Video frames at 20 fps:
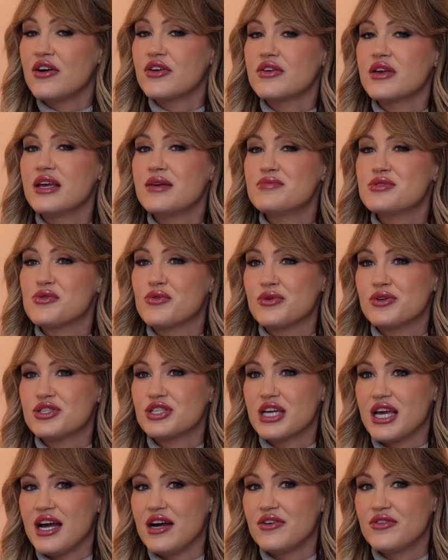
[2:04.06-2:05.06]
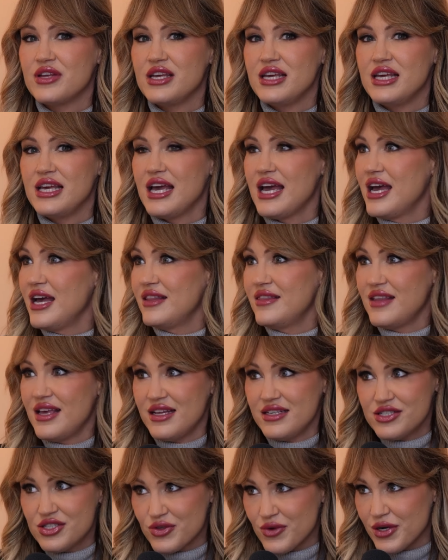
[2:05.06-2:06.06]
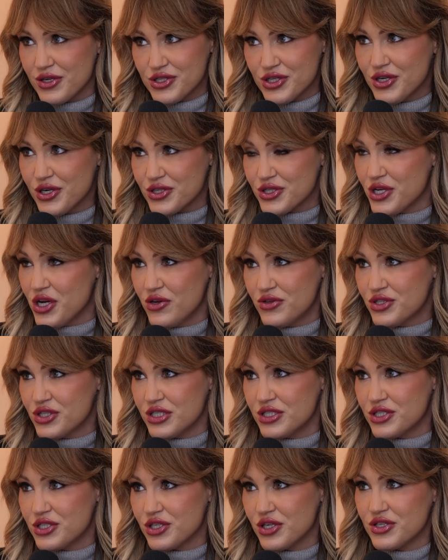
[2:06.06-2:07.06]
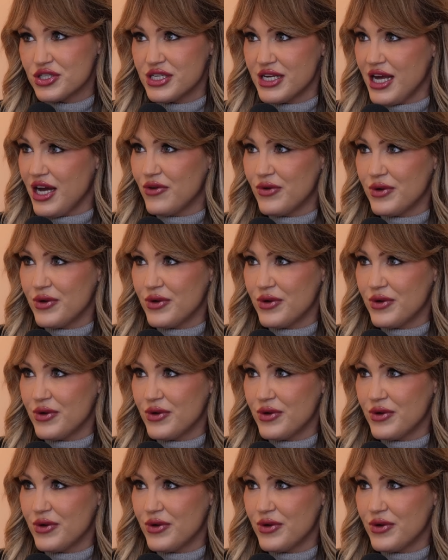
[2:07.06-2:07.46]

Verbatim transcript: you came to Orange County, and then to our church, Oceans Church, and how